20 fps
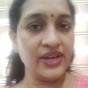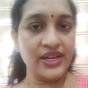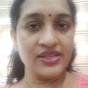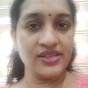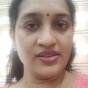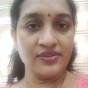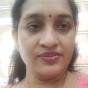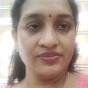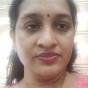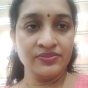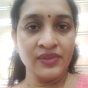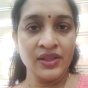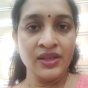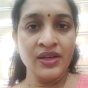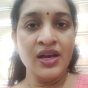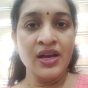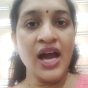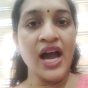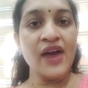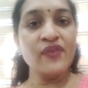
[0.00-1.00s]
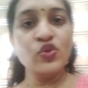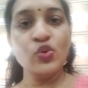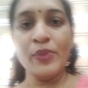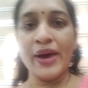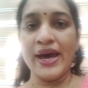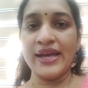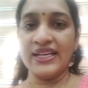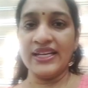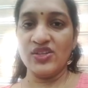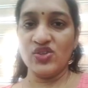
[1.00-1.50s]
Right? Have
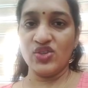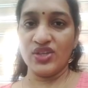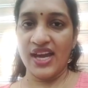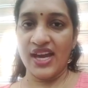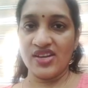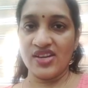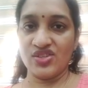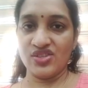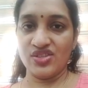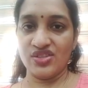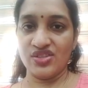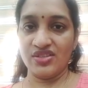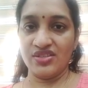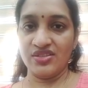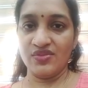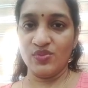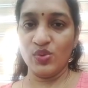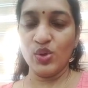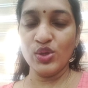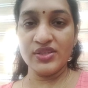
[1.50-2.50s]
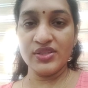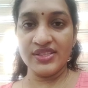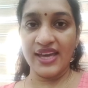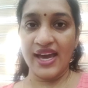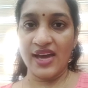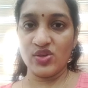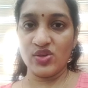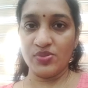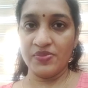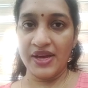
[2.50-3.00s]
you managed cash? What is
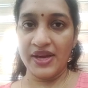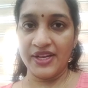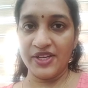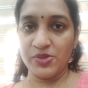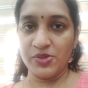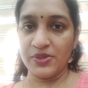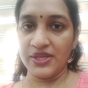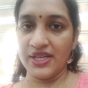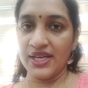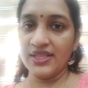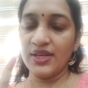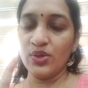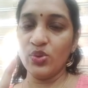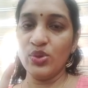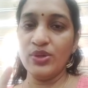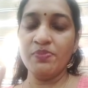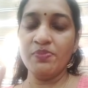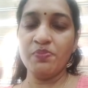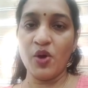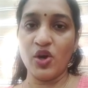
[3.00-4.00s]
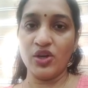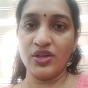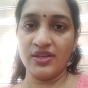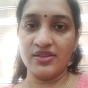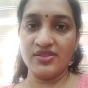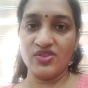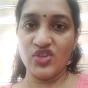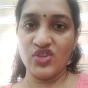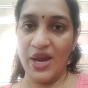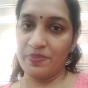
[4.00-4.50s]
cash management? That is an
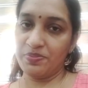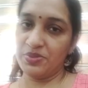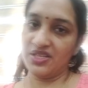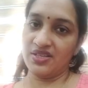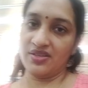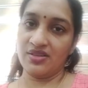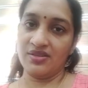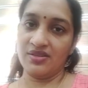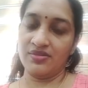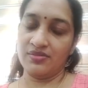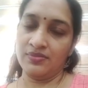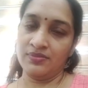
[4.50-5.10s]
important chapter.